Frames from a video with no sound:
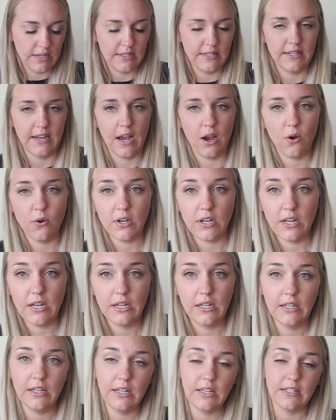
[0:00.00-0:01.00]

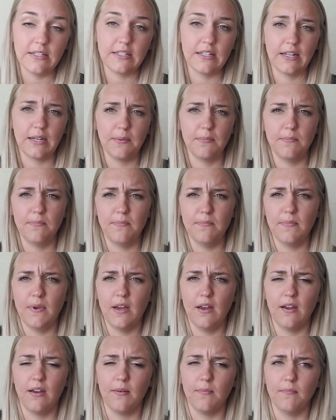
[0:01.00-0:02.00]
Doubting is going to
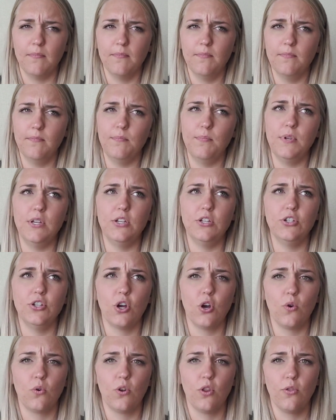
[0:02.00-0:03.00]
be
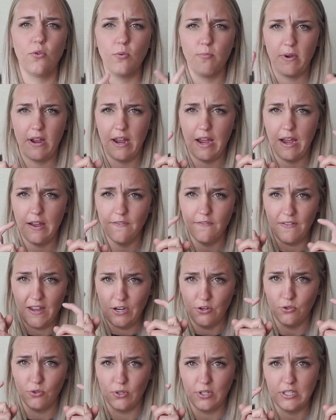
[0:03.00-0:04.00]
shown through my
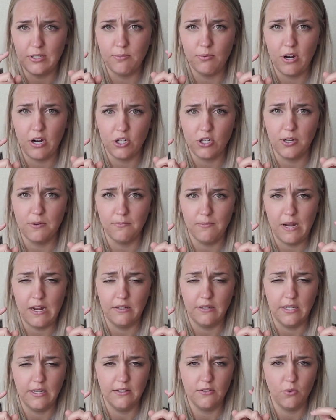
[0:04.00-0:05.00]
facial expression
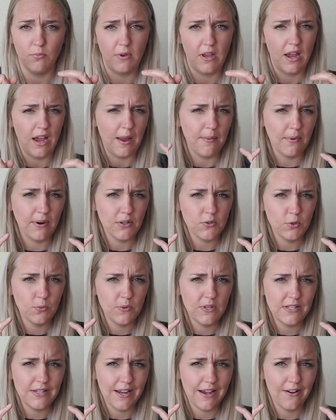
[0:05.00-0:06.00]
mainly. So my eyebrows will
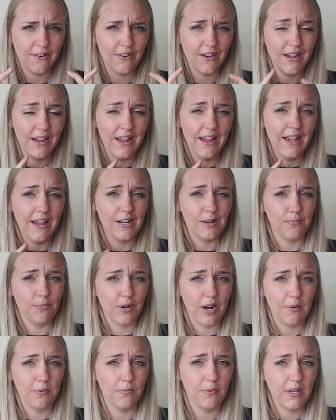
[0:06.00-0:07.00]
be down. I'm
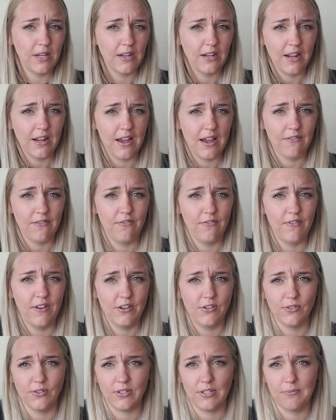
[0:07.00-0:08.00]
probably going to have a
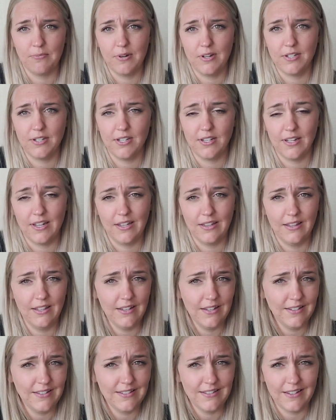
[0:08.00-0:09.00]
facial expression like
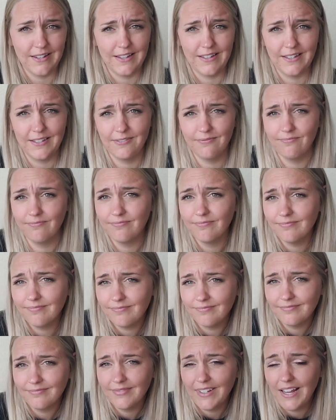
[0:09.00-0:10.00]
this, like,
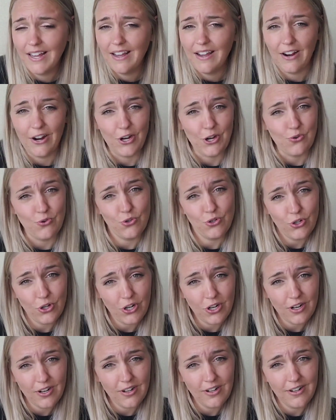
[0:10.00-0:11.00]
are you
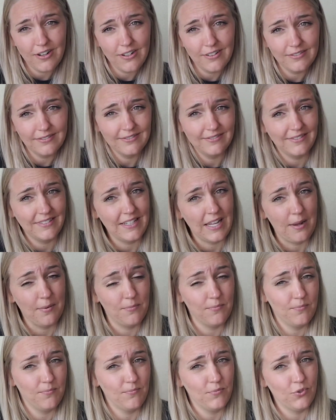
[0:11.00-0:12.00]
sure? That
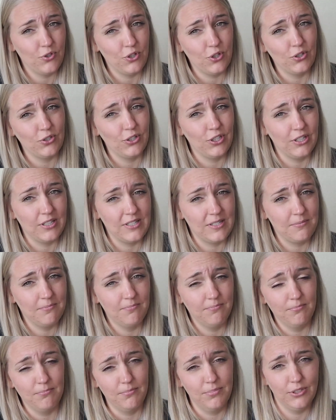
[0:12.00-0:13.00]
shirt looks
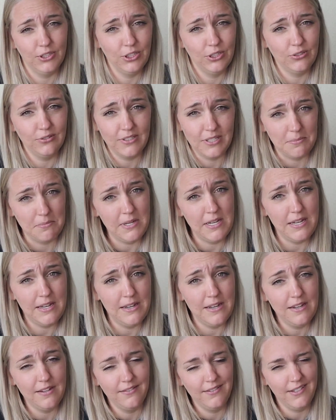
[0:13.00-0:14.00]
blue to
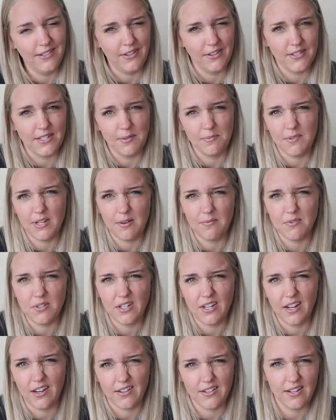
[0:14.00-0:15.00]
me. You know, sometimes you
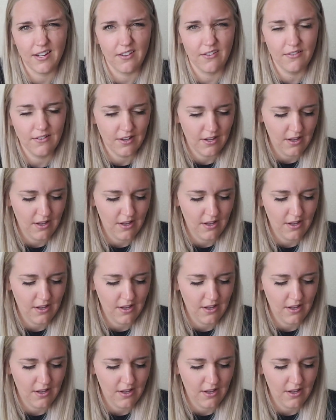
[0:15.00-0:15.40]
can't tell.